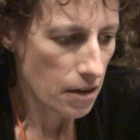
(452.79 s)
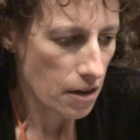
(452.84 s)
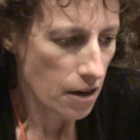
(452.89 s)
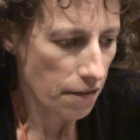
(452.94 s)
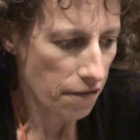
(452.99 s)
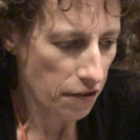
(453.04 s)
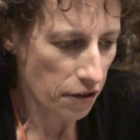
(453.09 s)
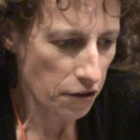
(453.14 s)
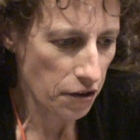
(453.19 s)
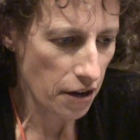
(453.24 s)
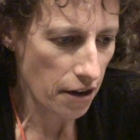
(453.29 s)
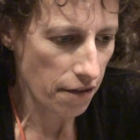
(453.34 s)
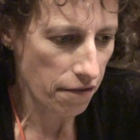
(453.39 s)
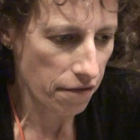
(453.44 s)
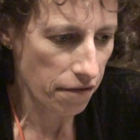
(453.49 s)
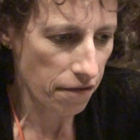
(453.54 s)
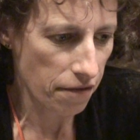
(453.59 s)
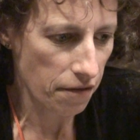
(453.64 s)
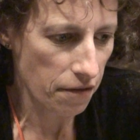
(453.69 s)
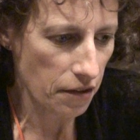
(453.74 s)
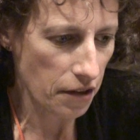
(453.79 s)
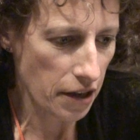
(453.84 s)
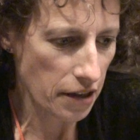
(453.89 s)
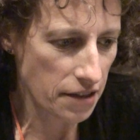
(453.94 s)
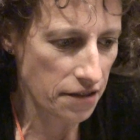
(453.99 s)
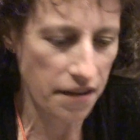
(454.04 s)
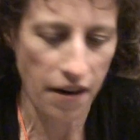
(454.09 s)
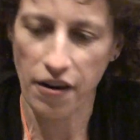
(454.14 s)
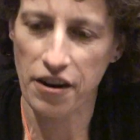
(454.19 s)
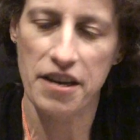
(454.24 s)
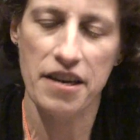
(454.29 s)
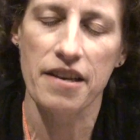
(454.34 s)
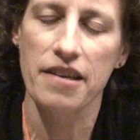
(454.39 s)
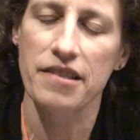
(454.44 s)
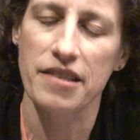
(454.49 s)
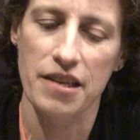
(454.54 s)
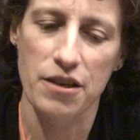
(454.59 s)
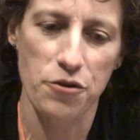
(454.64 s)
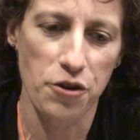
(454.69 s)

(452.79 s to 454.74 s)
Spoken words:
If it's very easy,